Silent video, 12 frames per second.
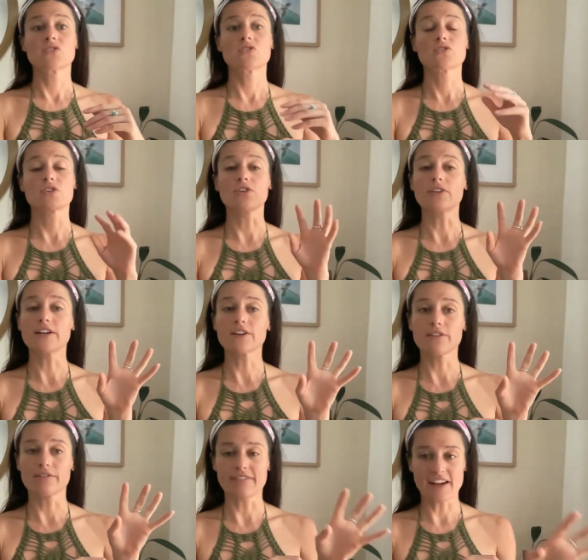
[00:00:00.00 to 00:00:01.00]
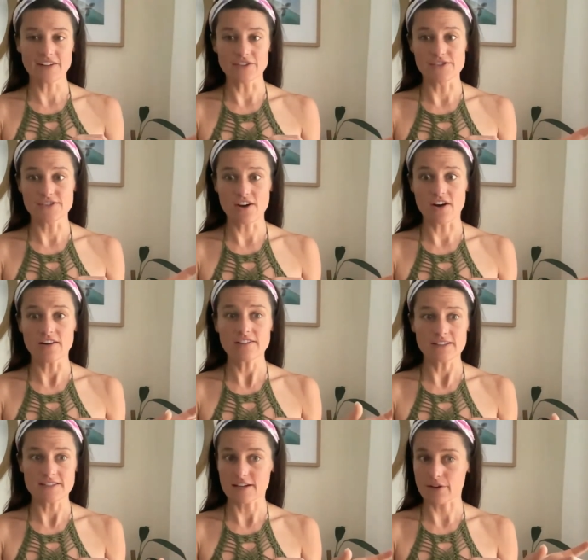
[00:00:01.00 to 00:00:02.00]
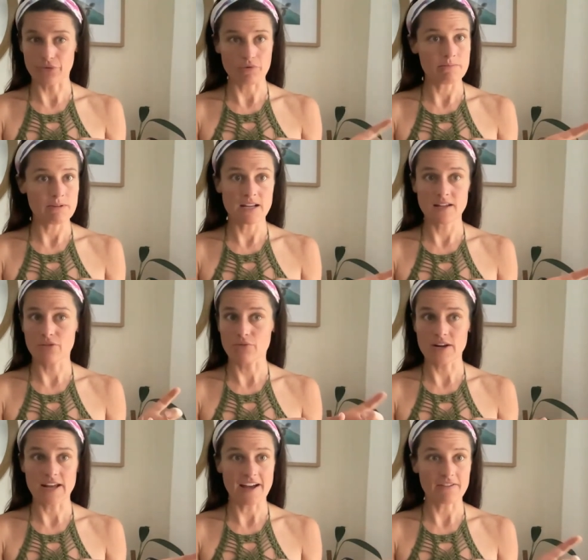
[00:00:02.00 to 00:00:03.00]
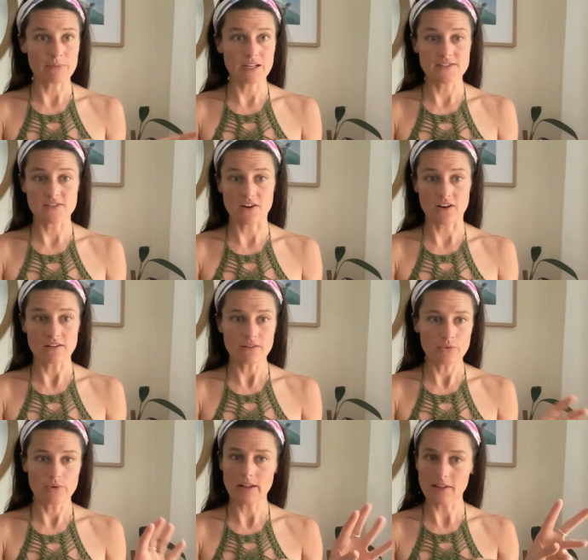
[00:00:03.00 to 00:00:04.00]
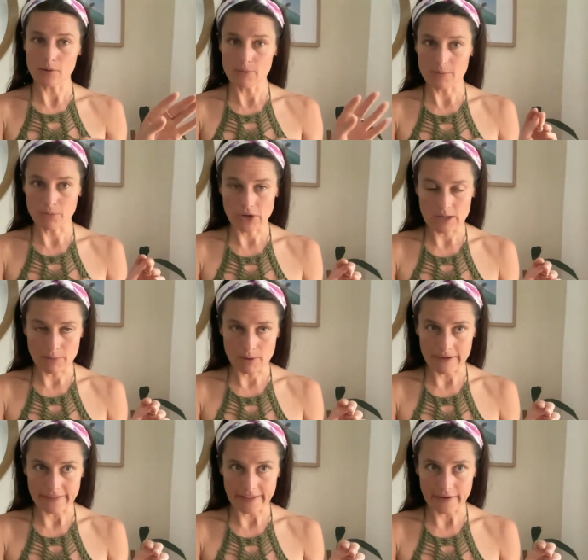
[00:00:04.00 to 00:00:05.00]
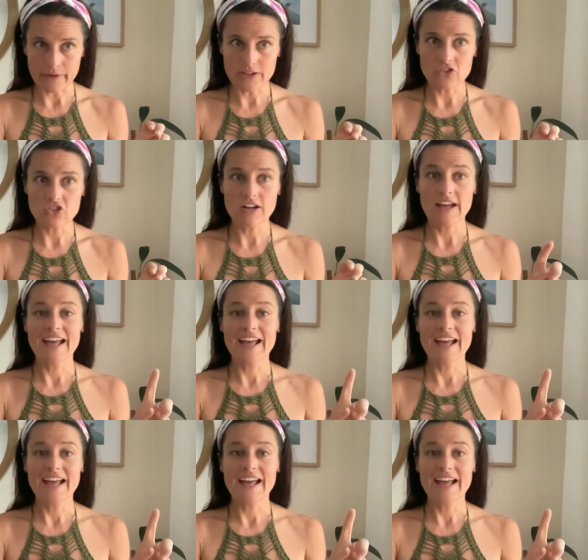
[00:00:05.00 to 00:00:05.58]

So you'll hear the final song. It's like a 3-minute, 3.5-minute song with a little bit of pretty mermaid language.